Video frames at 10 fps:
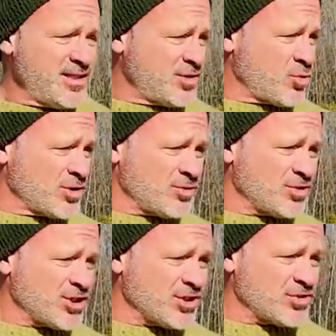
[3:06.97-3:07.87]
This horse
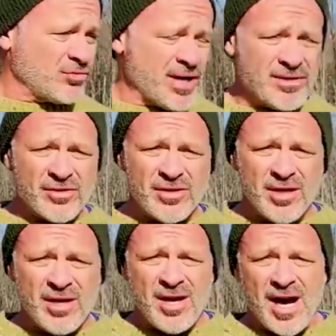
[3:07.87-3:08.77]
was just surrendered.
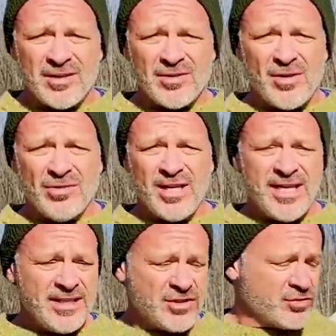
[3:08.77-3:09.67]
I don't know the
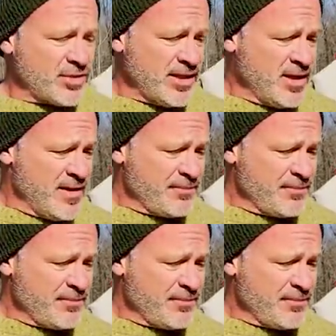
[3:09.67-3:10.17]
history.